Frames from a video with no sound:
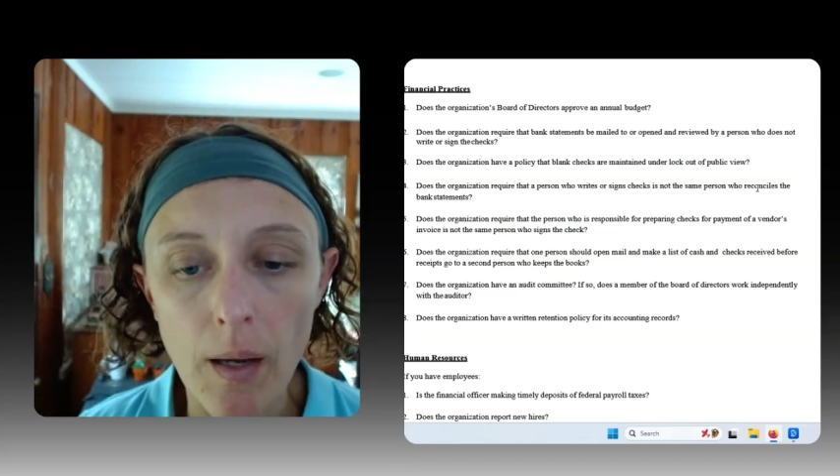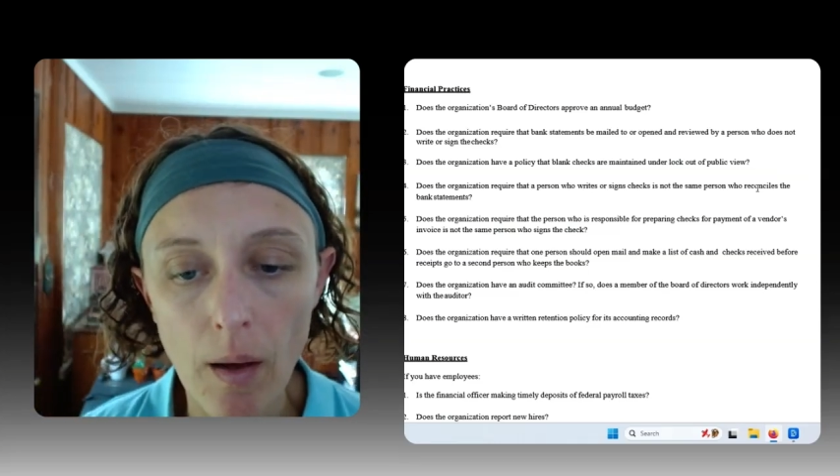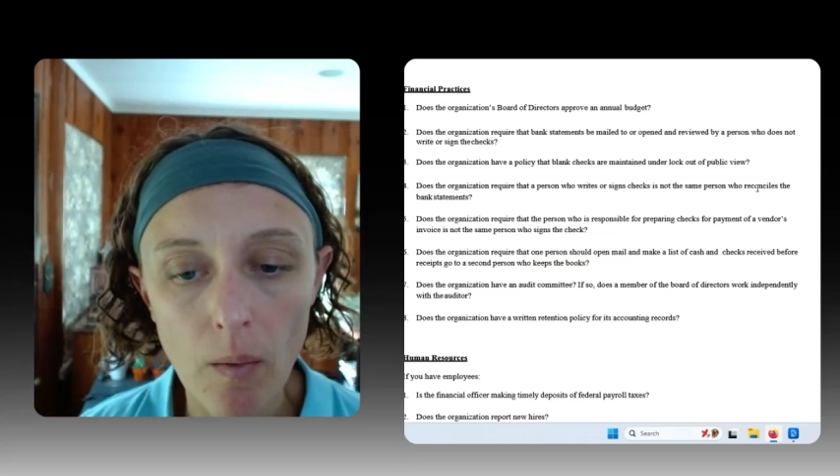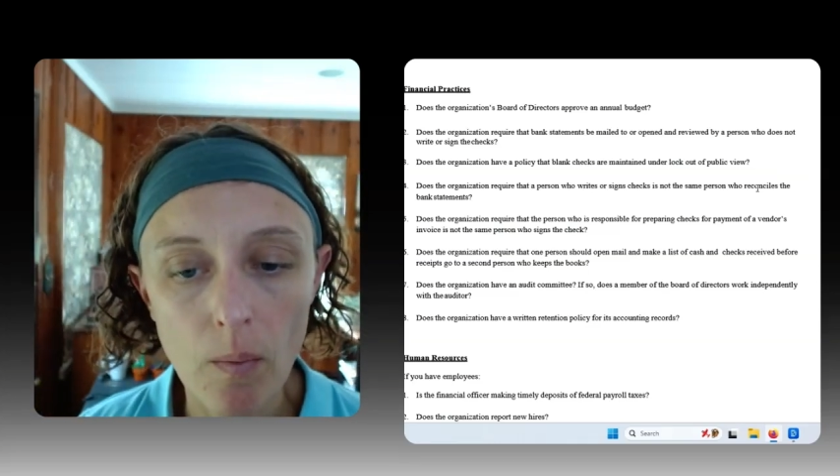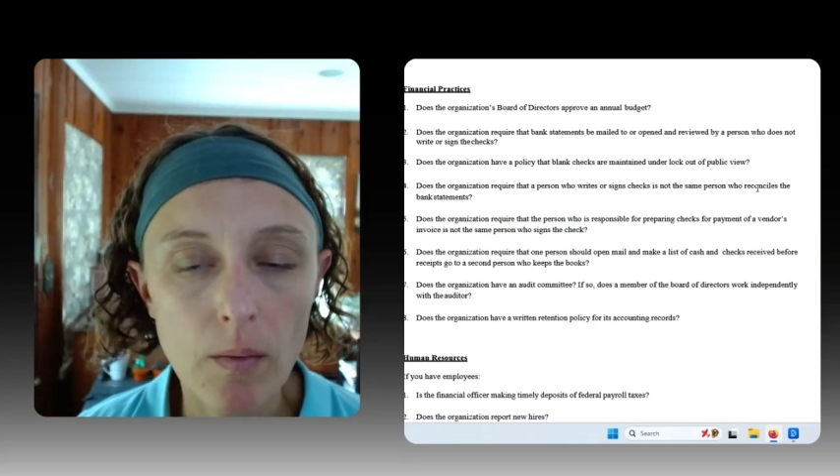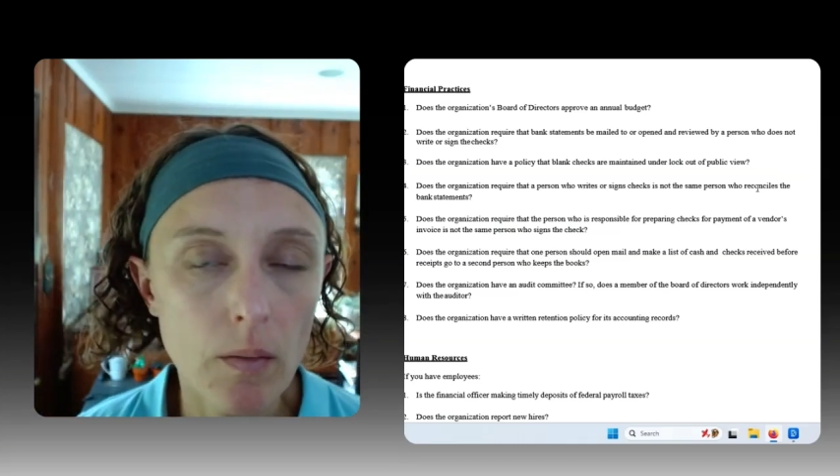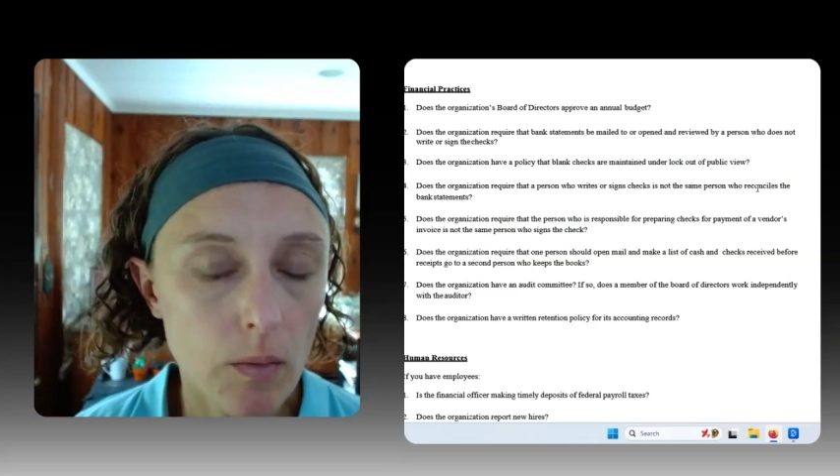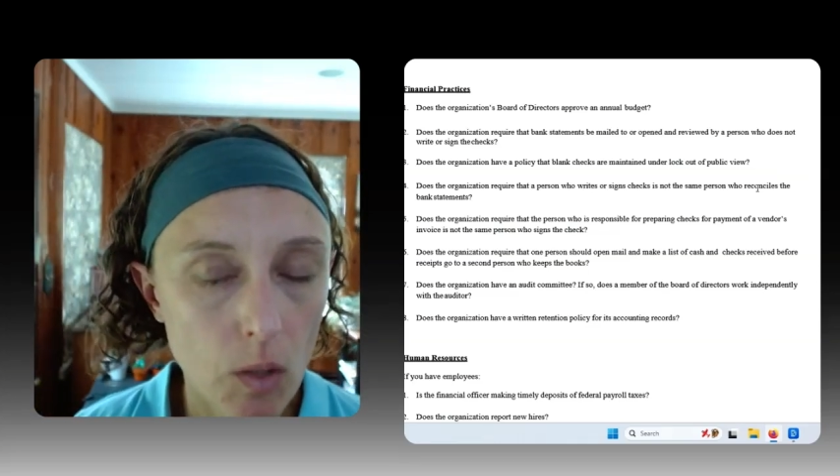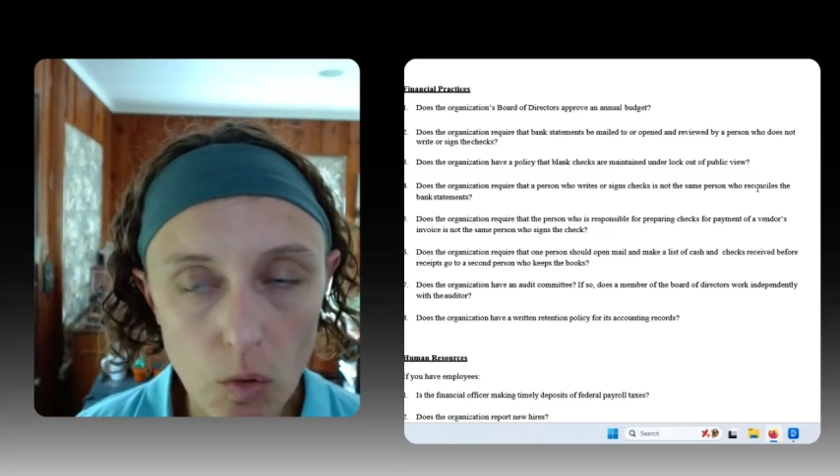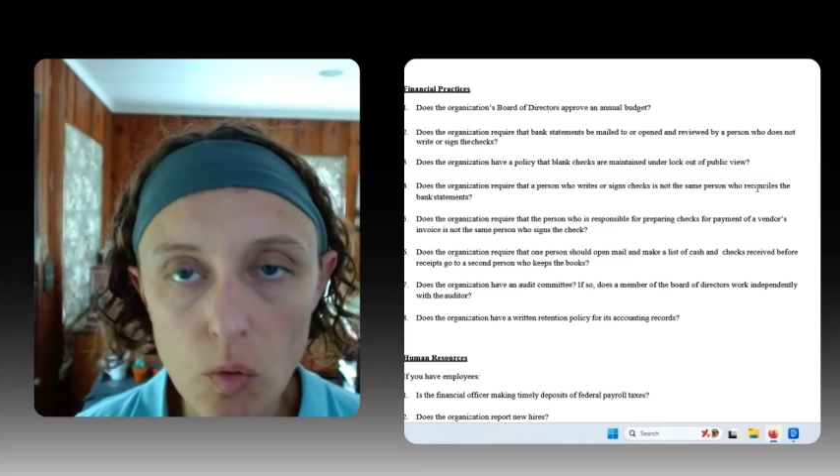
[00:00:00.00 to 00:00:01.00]
Now,
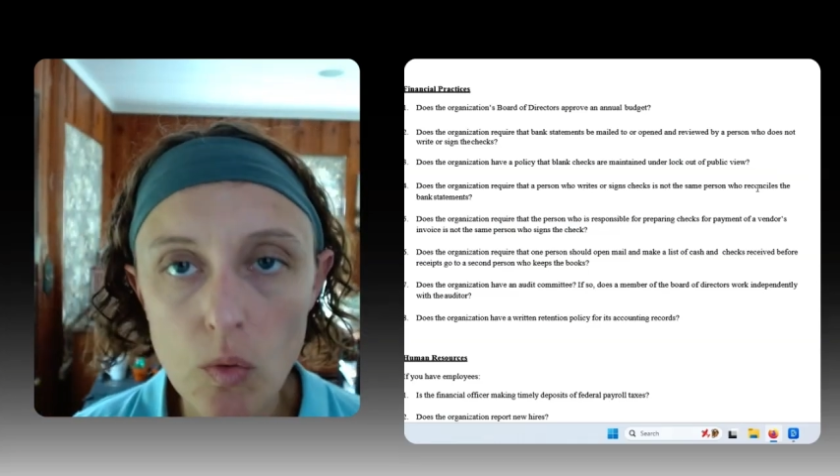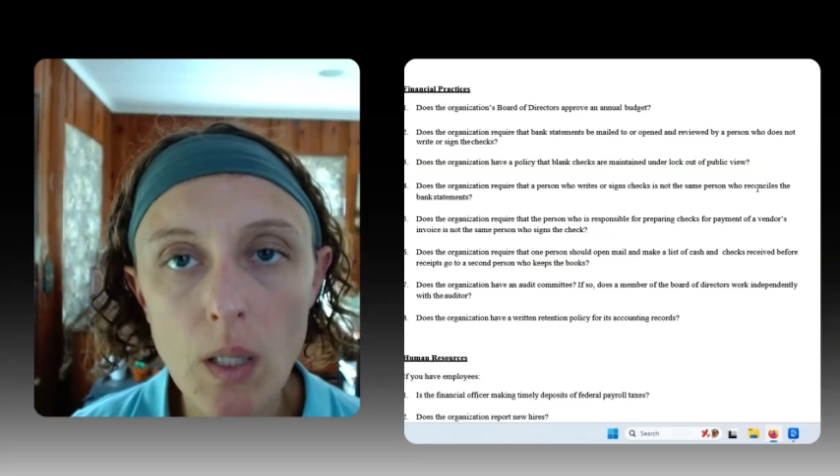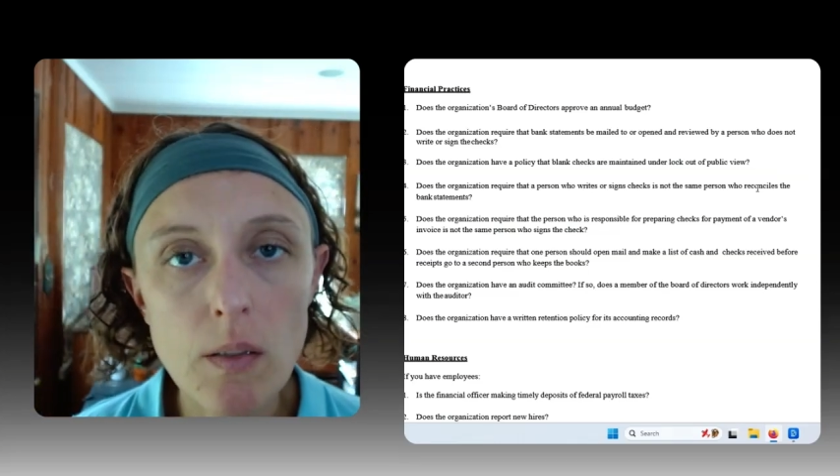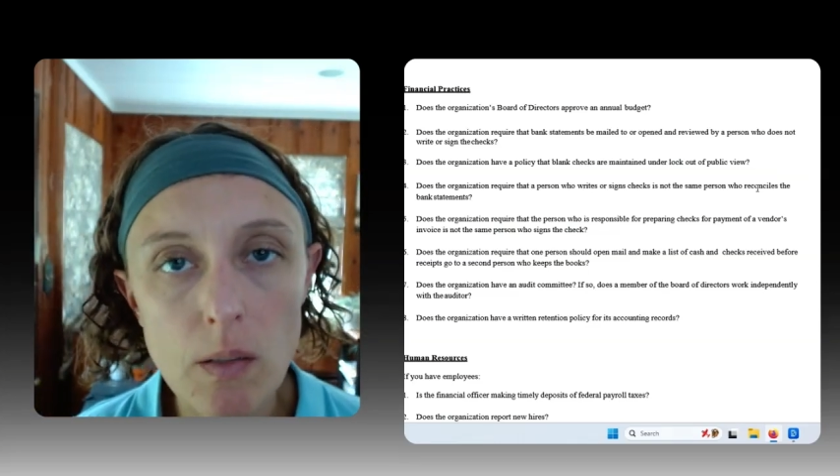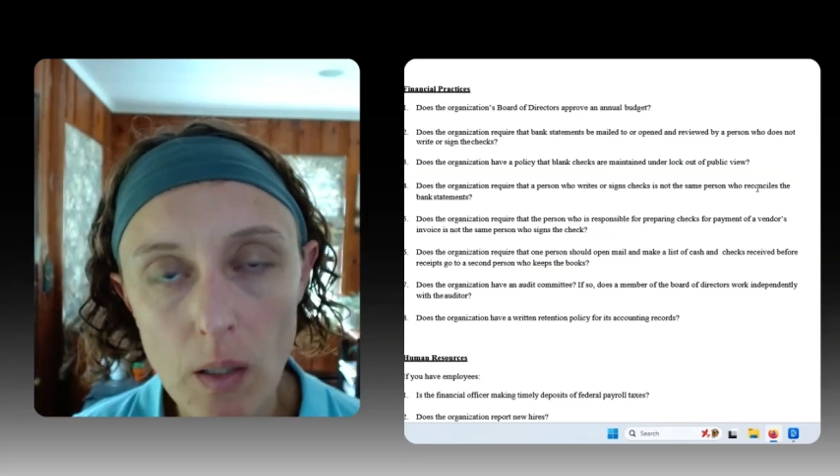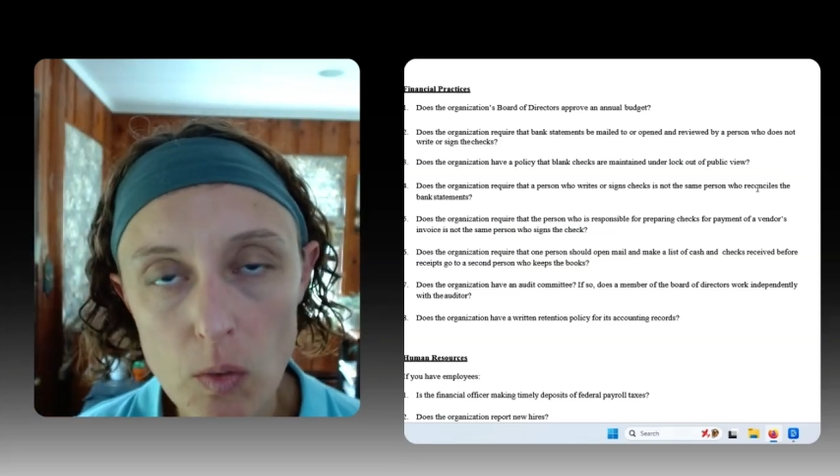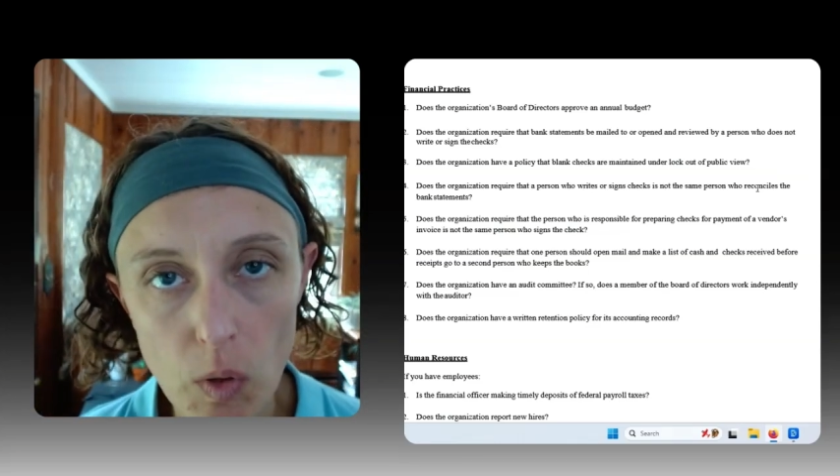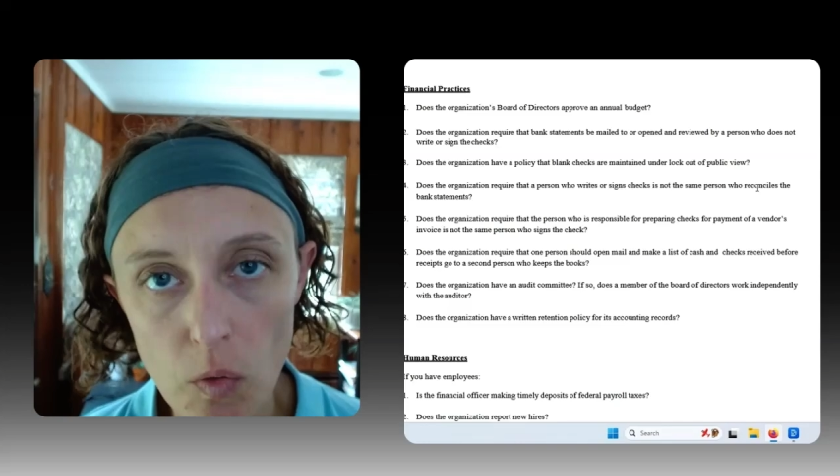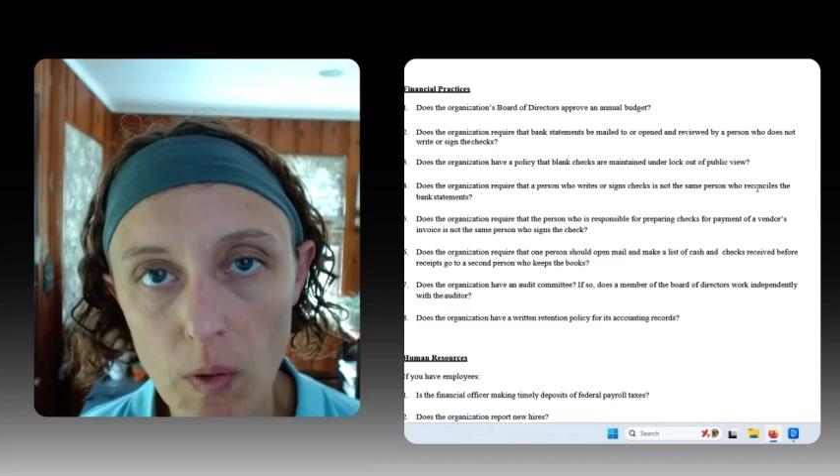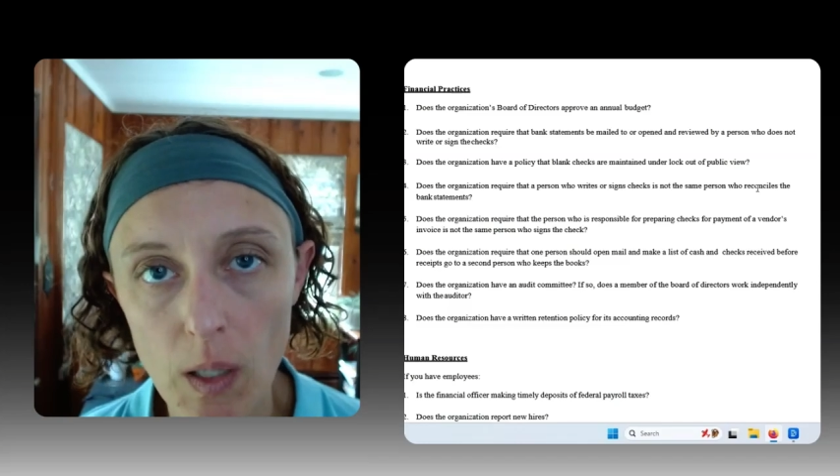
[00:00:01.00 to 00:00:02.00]
you can discuss
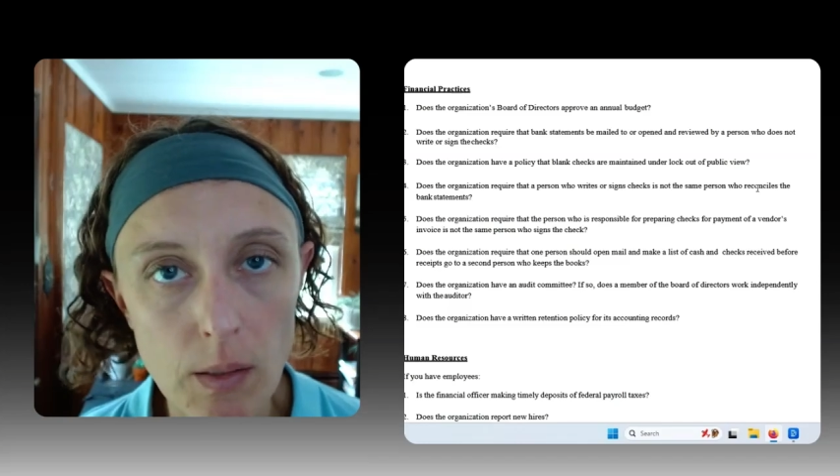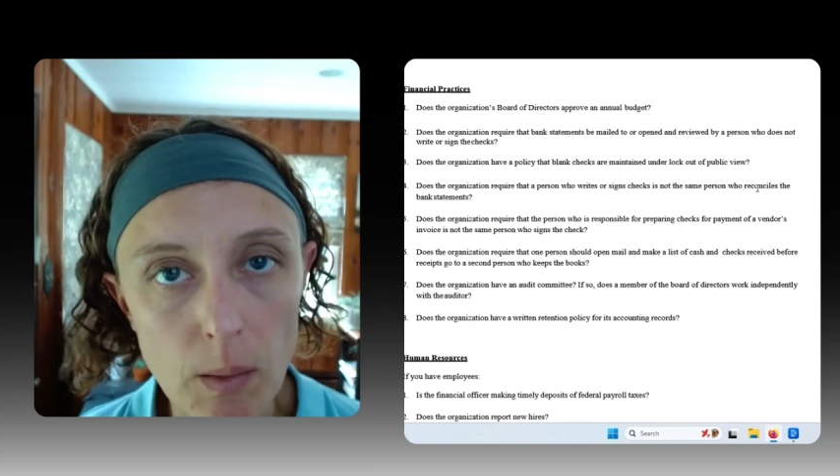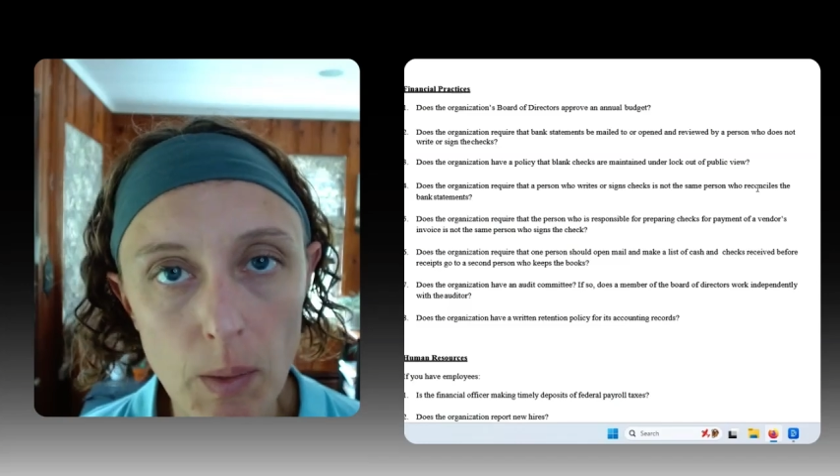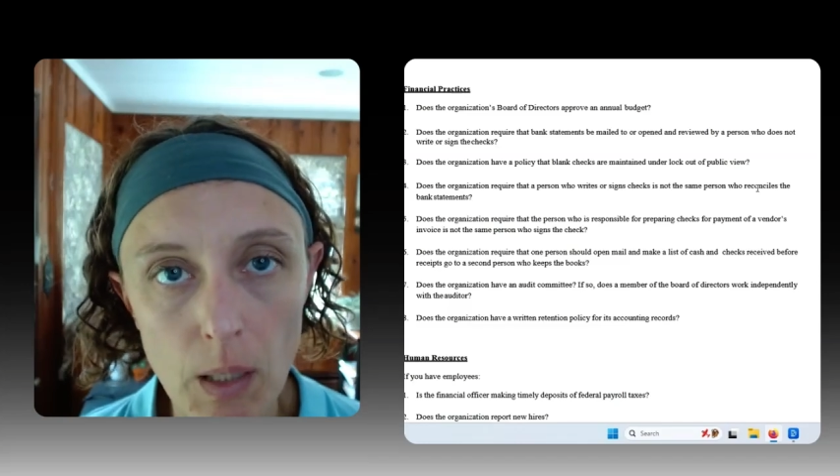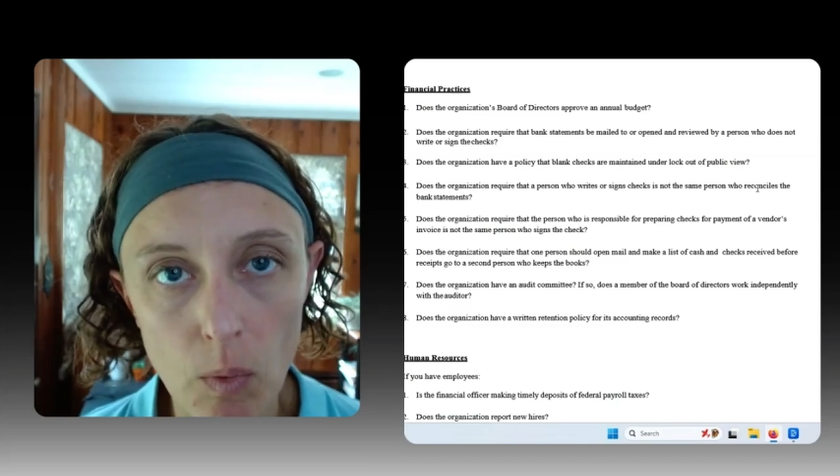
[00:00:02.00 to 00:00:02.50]
with your finance committee,